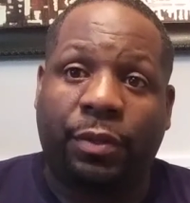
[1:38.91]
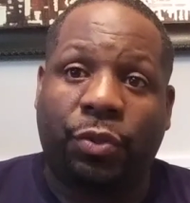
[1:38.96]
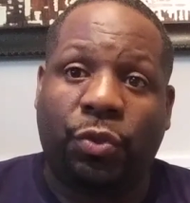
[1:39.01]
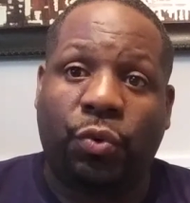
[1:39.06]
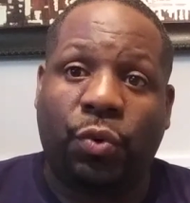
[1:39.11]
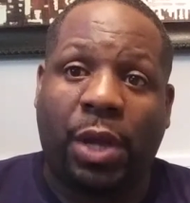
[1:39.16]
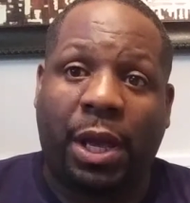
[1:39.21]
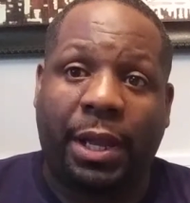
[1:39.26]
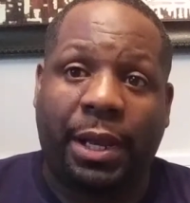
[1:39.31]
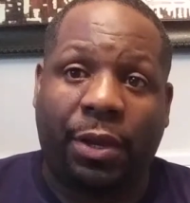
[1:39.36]

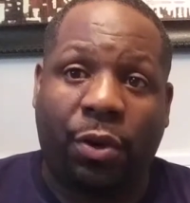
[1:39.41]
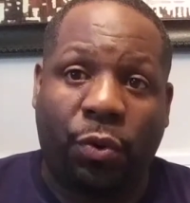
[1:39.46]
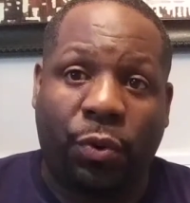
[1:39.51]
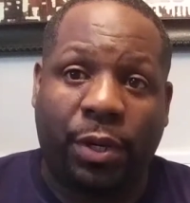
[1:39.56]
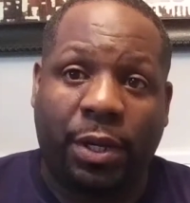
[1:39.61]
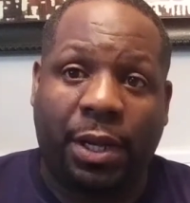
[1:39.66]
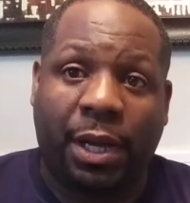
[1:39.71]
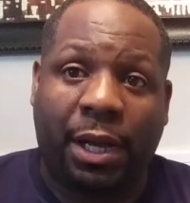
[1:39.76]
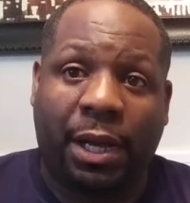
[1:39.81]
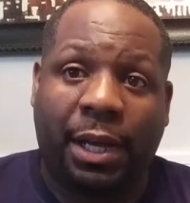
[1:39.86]
You got to go
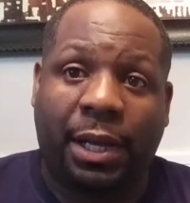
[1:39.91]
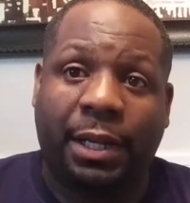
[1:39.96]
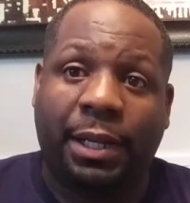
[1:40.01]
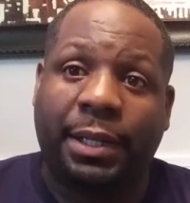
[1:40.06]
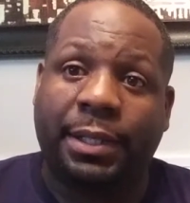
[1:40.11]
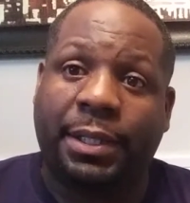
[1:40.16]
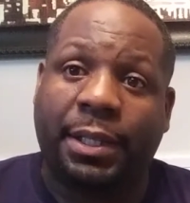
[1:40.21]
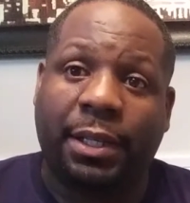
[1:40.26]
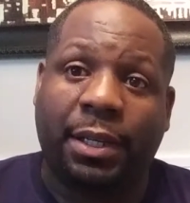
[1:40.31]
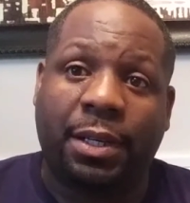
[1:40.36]
to God
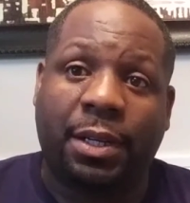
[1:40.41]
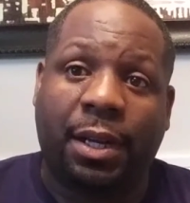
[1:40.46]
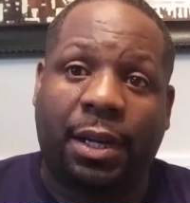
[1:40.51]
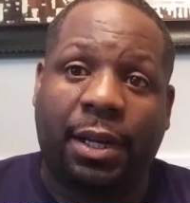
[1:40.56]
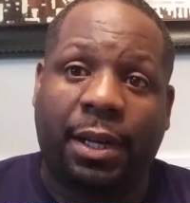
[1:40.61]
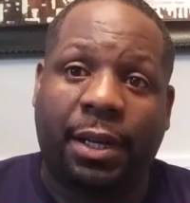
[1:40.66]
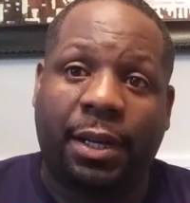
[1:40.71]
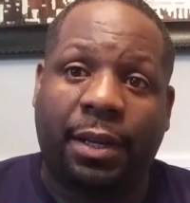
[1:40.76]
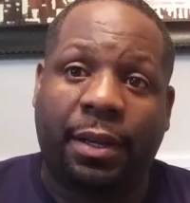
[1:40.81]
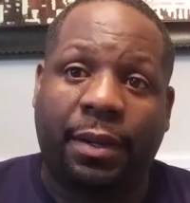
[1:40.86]
and tell
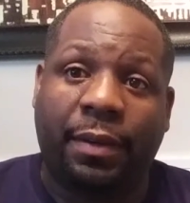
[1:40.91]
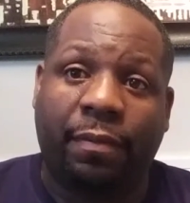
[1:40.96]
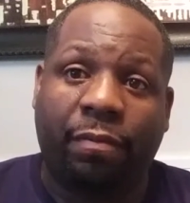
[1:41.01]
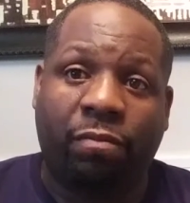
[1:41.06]
God